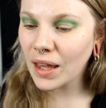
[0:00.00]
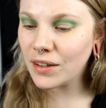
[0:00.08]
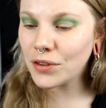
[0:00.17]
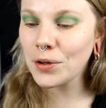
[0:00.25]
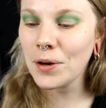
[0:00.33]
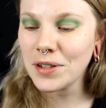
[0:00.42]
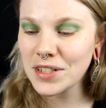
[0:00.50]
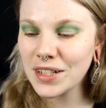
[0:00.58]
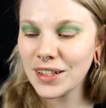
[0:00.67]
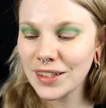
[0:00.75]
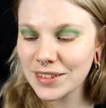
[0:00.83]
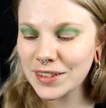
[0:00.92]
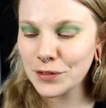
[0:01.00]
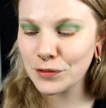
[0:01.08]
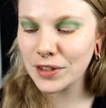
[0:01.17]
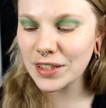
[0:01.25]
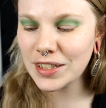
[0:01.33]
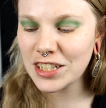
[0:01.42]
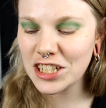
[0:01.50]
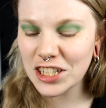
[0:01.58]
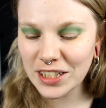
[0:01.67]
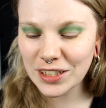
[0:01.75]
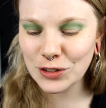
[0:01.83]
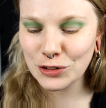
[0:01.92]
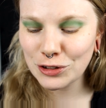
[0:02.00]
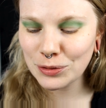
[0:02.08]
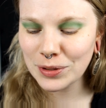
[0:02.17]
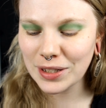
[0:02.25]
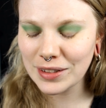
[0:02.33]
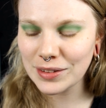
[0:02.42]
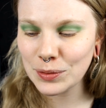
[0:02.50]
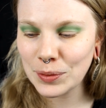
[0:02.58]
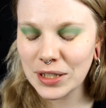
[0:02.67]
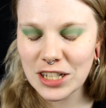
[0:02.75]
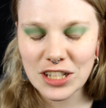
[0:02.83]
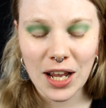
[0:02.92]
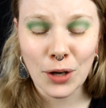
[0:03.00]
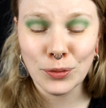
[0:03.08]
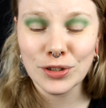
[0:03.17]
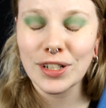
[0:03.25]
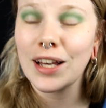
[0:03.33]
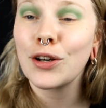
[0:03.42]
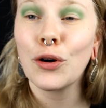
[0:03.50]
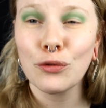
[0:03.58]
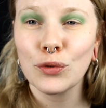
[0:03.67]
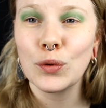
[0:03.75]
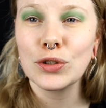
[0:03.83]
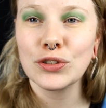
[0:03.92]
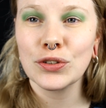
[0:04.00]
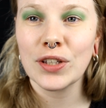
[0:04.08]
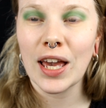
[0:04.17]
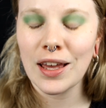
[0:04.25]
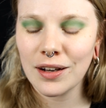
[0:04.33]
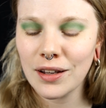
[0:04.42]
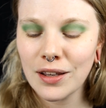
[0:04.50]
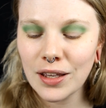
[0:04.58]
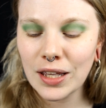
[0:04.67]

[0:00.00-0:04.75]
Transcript: So she asked if the, she could do it in Swedish. I was like, of course you can.